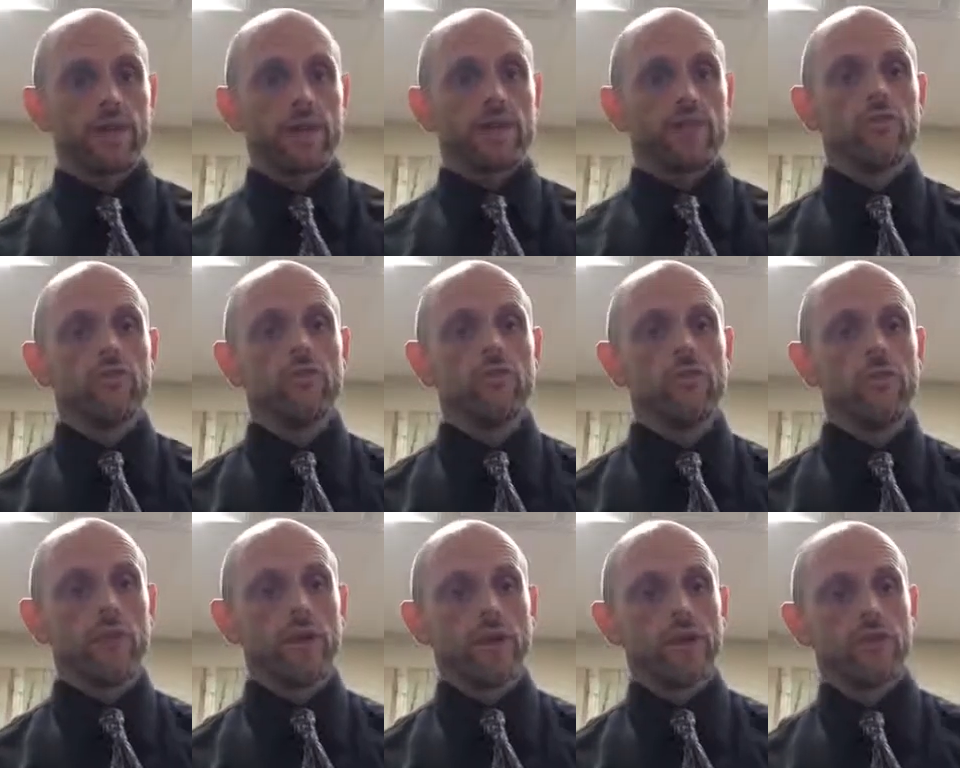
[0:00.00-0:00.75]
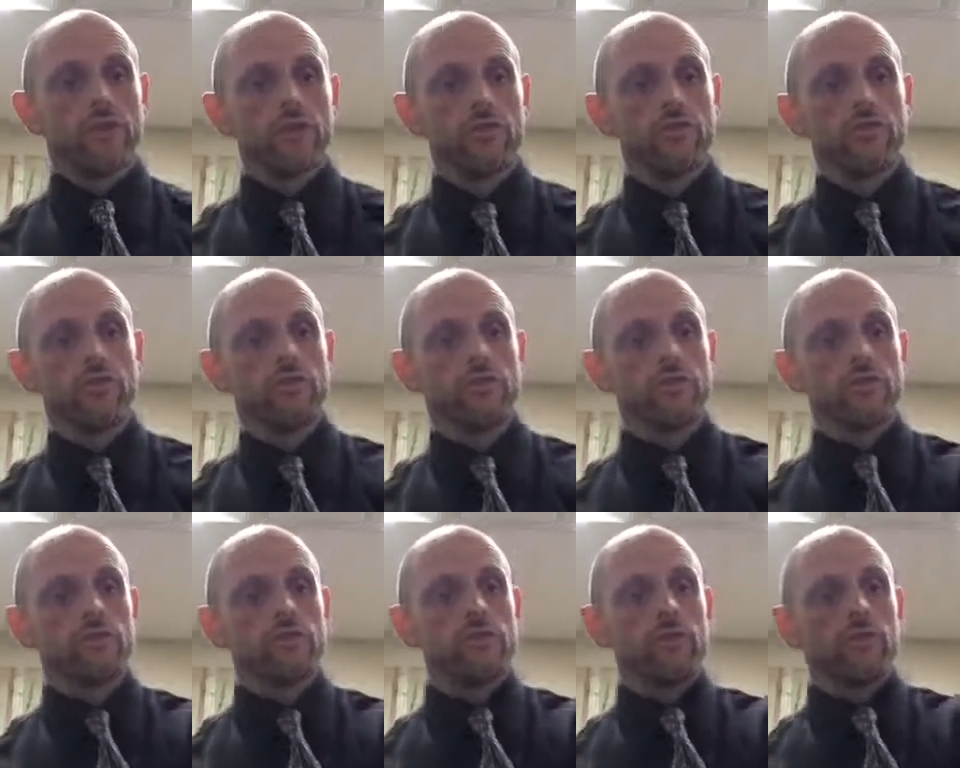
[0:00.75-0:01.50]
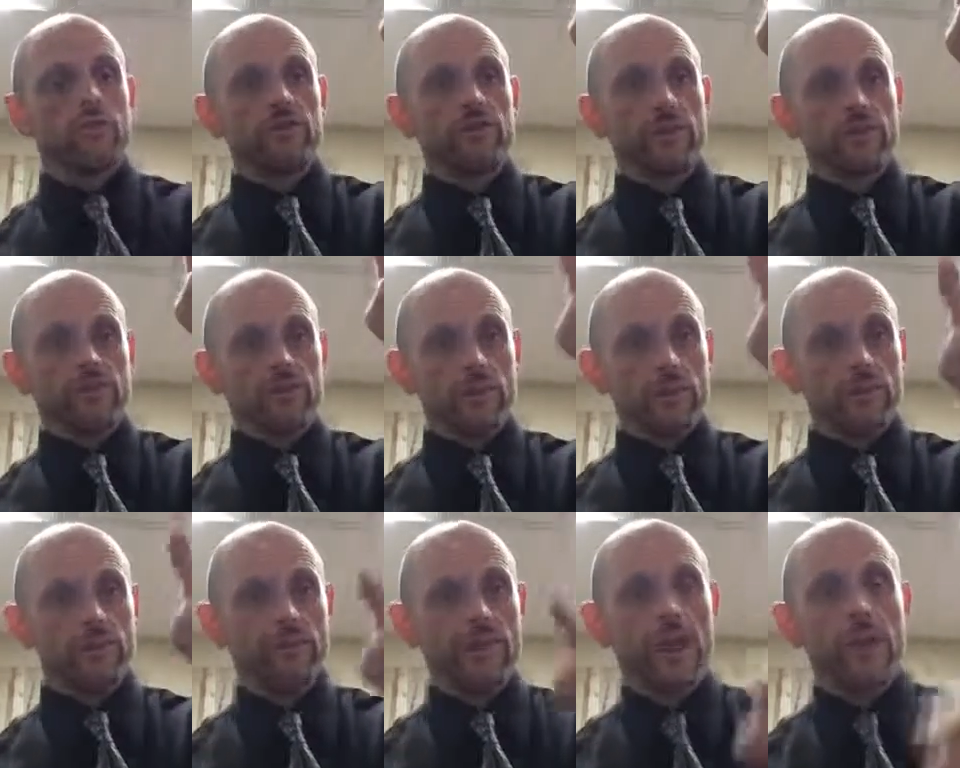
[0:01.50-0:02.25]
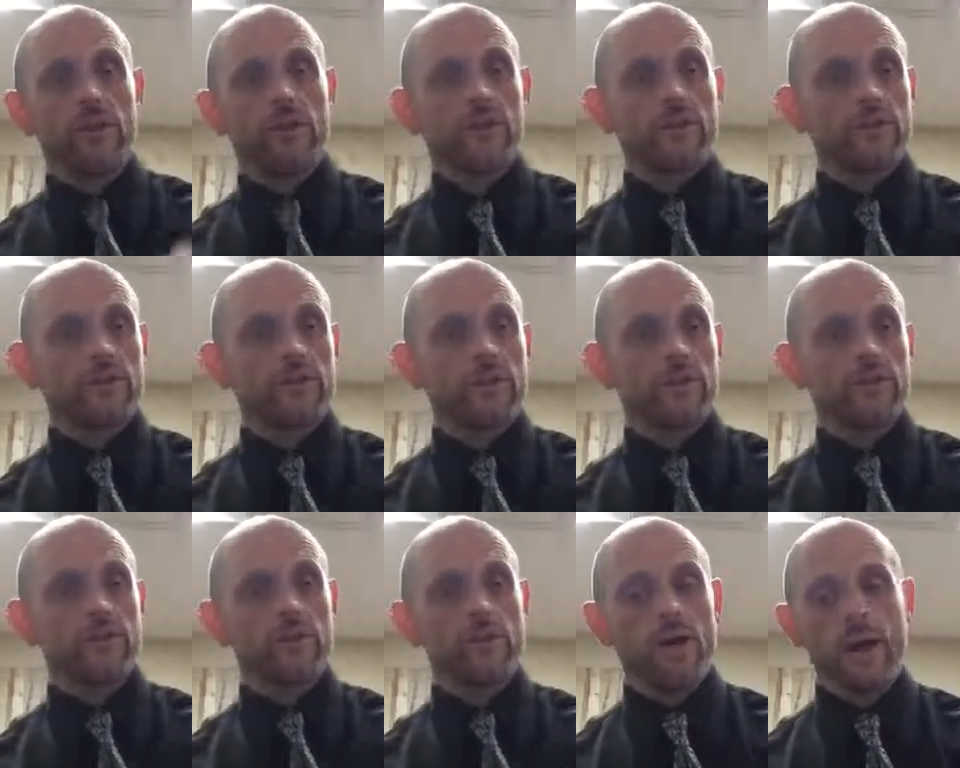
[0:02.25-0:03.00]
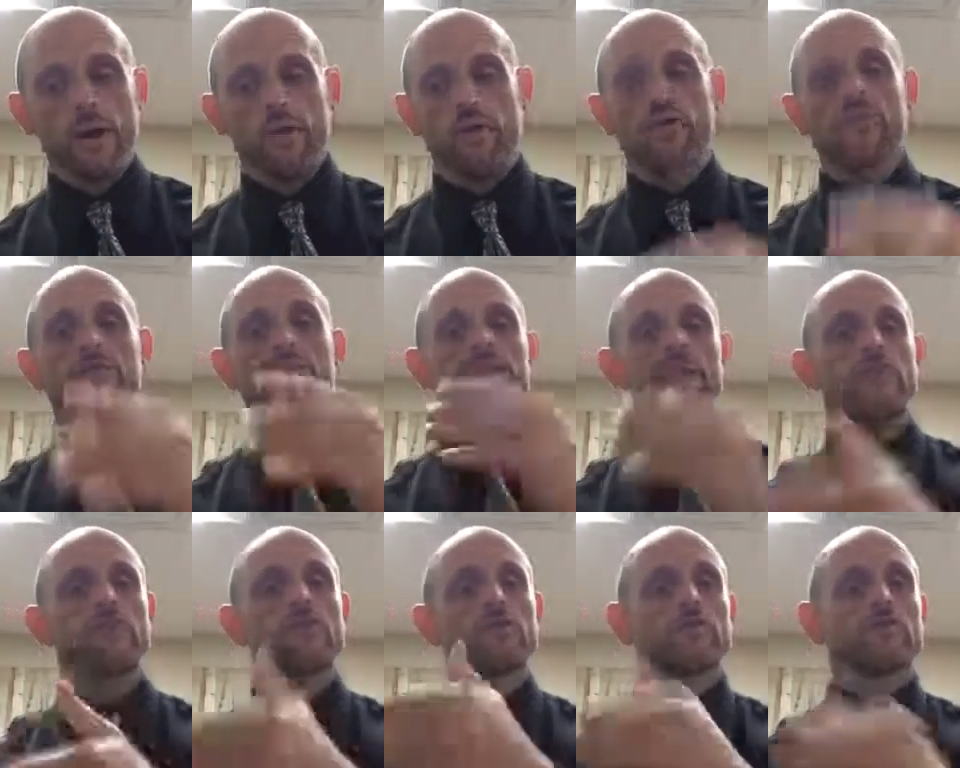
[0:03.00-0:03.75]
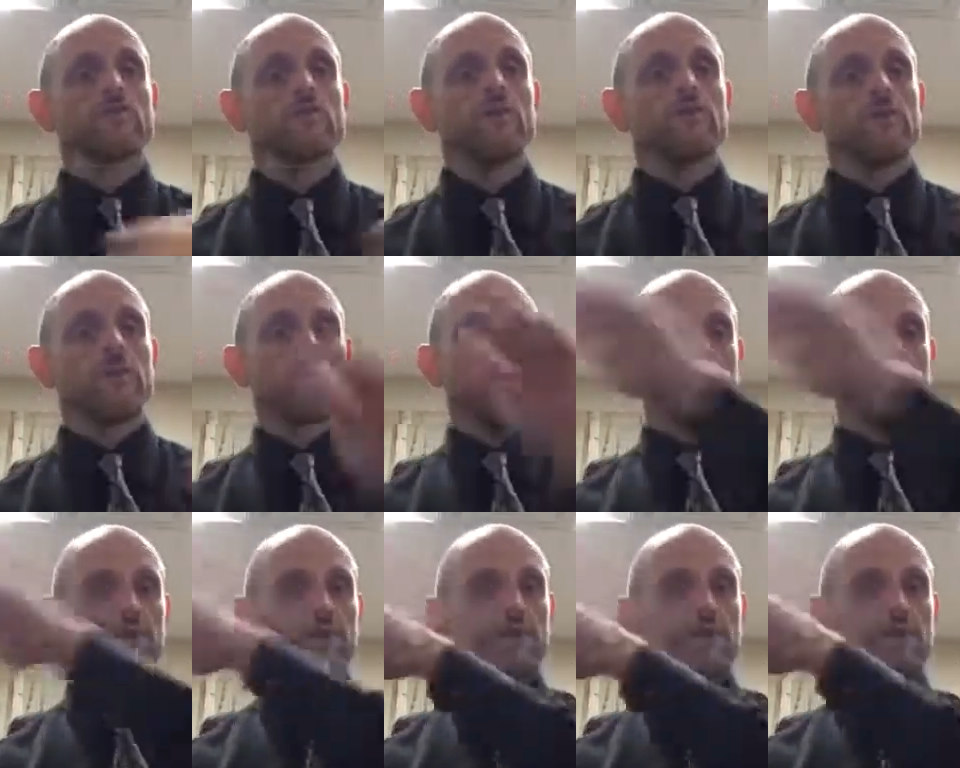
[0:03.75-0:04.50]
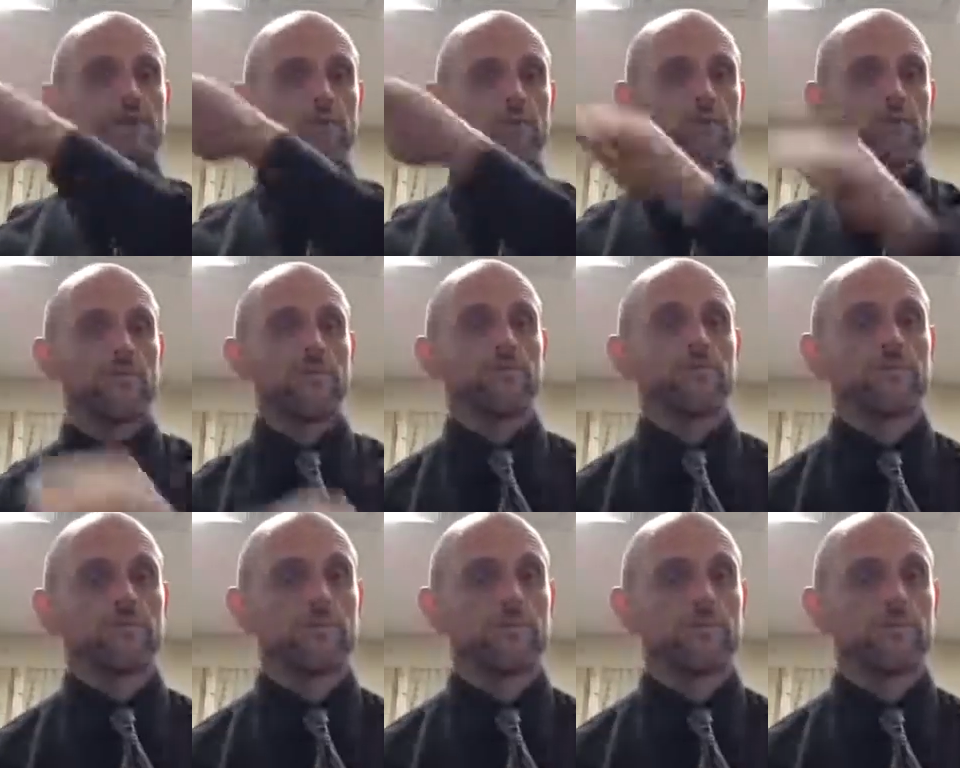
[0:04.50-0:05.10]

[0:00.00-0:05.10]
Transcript: So you want to use the glucose, and as it comes out after about 2 hours, then put yourself right back into ketosis.